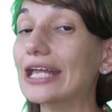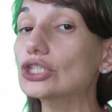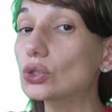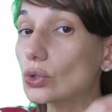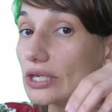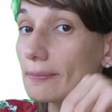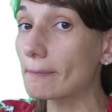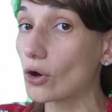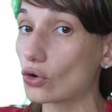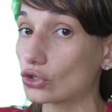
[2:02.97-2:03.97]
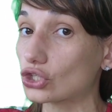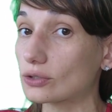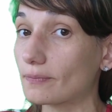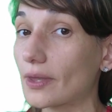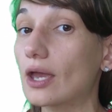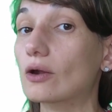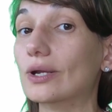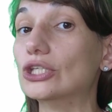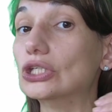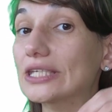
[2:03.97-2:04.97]
and to immerse,
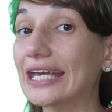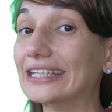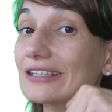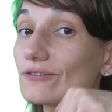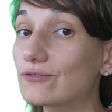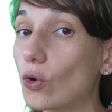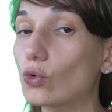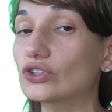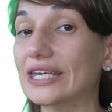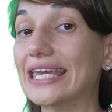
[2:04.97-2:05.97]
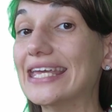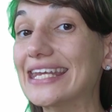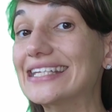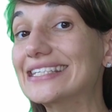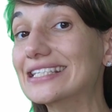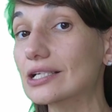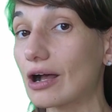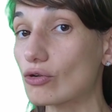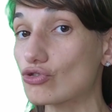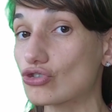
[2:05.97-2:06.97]
right? To get involved in its
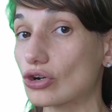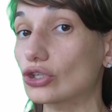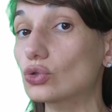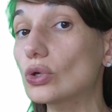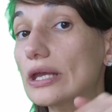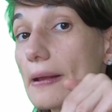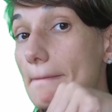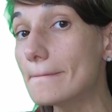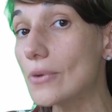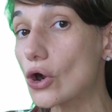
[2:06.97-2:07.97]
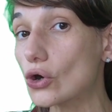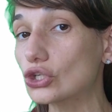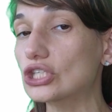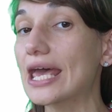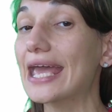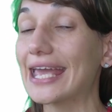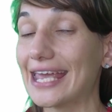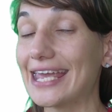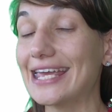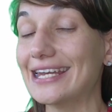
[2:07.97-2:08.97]
culture, to immerse
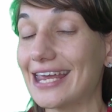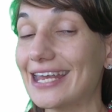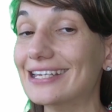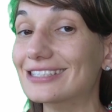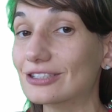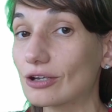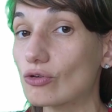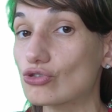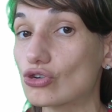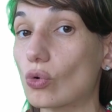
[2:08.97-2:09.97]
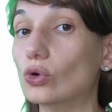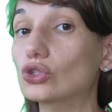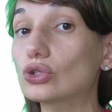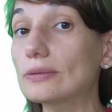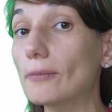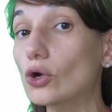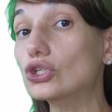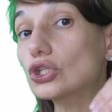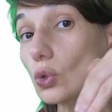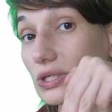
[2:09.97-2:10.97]
in its culture, or to
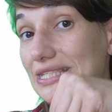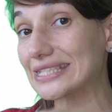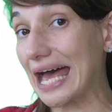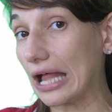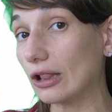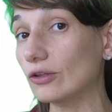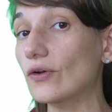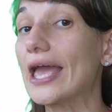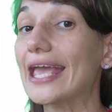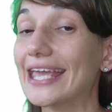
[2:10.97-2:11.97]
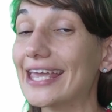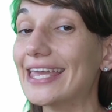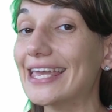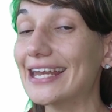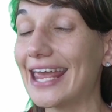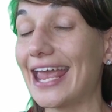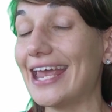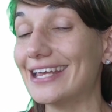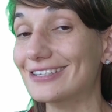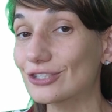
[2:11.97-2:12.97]
immerse yourself in
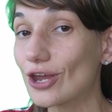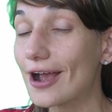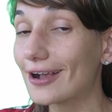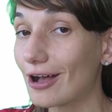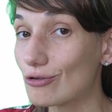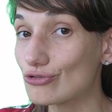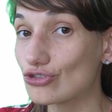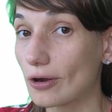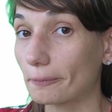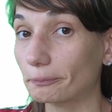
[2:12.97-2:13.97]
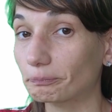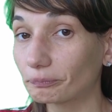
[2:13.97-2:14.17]
its culture.